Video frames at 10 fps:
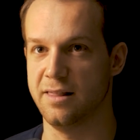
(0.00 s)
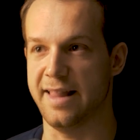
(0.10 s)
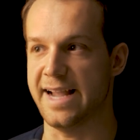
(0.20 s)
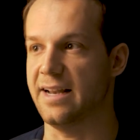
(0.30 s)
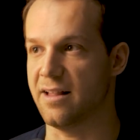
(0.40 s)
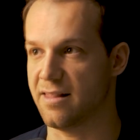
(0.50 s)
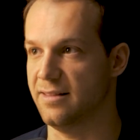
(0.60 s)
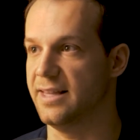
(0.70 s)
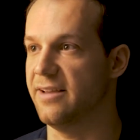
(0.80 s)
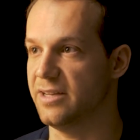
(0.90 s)
lightness
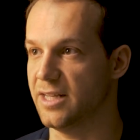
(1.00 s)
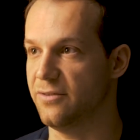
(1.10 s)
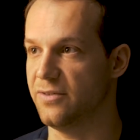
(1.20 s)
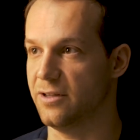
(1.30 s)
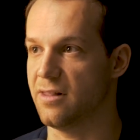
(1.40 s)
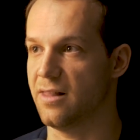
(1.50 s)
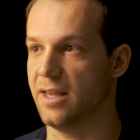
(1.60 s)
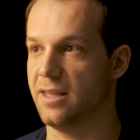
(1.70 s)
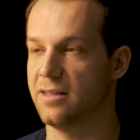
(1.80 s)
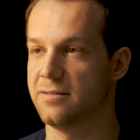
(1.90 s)
and levity feels
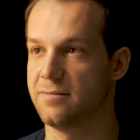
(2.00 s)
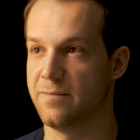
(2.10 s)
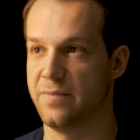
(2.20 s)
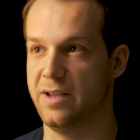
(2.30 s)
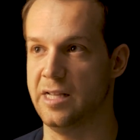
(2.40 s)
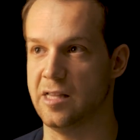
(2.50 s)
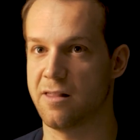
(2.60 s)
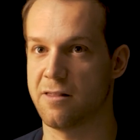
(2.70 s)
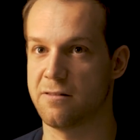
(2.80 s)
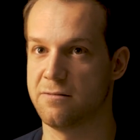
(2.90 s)
like
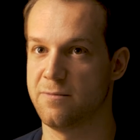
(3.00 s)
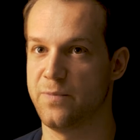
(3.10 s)
it's